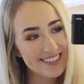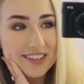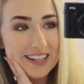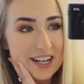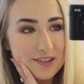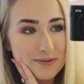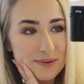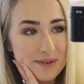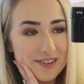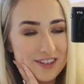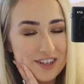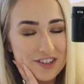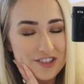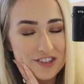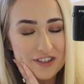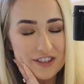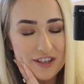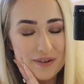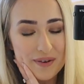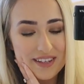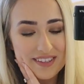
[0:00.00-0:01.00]
So that's what I'm going to show
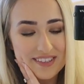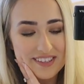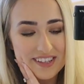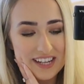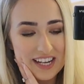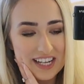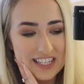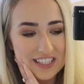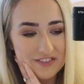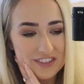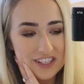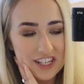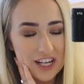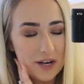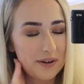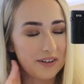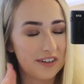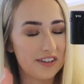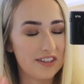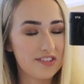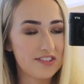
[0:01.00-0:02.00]
you in today's video.
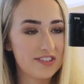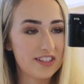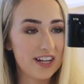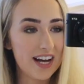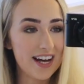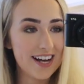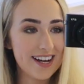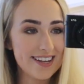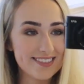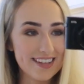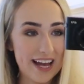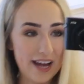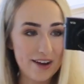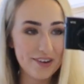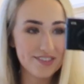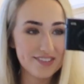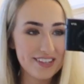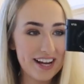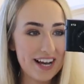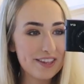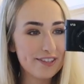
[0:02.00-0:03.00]
I'm going to start
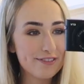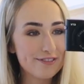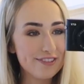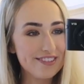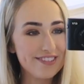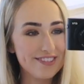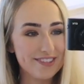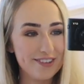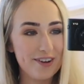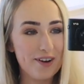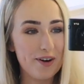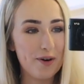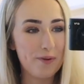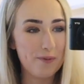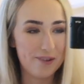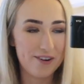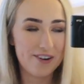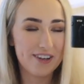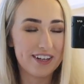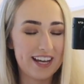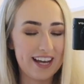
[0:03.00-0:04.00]
outside the front door,
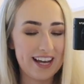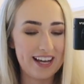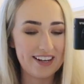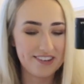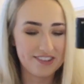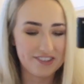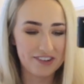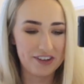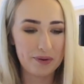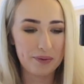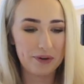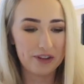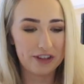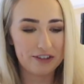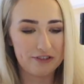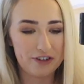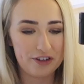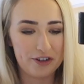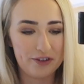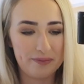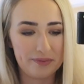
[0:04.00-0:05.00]
walk in, show you all the
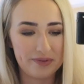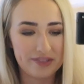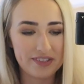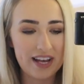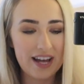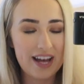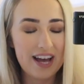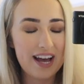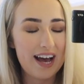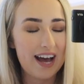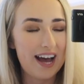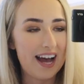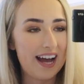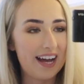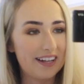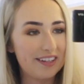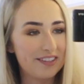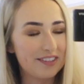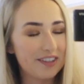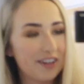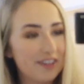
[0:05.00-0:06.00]
rooms
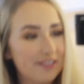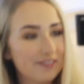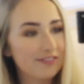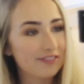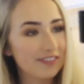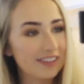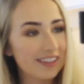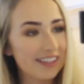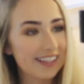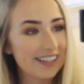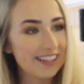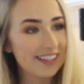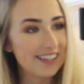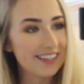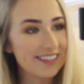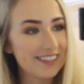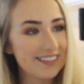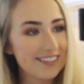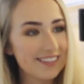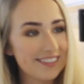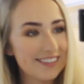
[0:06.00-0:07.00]
and
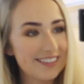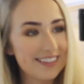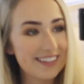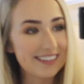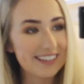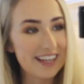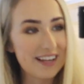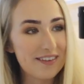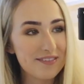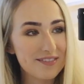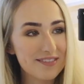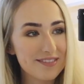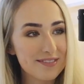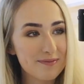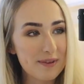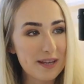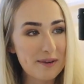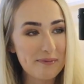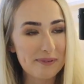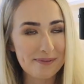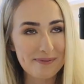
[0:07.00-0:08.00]
hopefully it gives
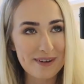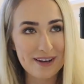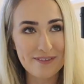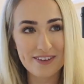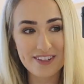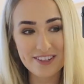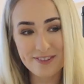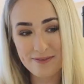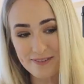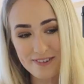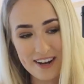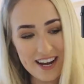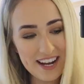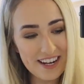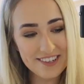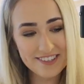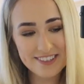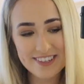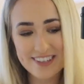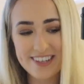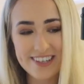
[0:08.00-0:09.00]
people a bit of
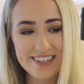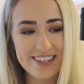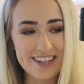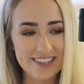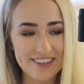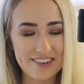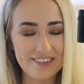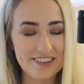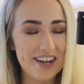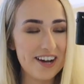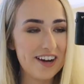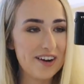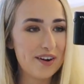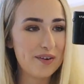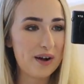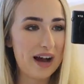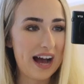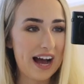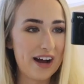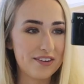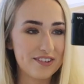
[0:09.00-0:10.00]
inspiration. I don't know
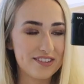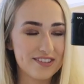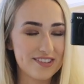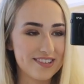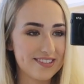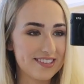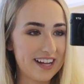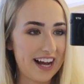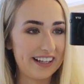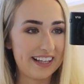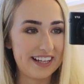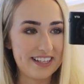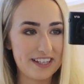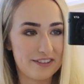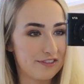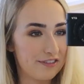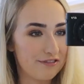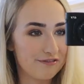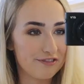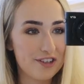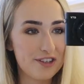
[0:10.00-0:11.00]
how to style like
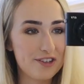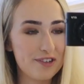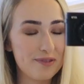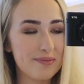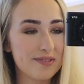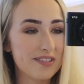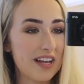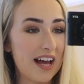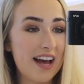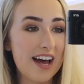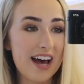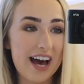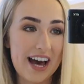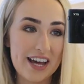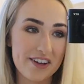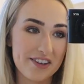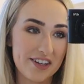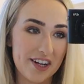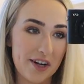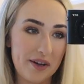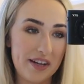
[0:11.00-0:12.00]
different rooms. I
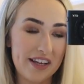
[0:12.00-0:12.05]
don't know.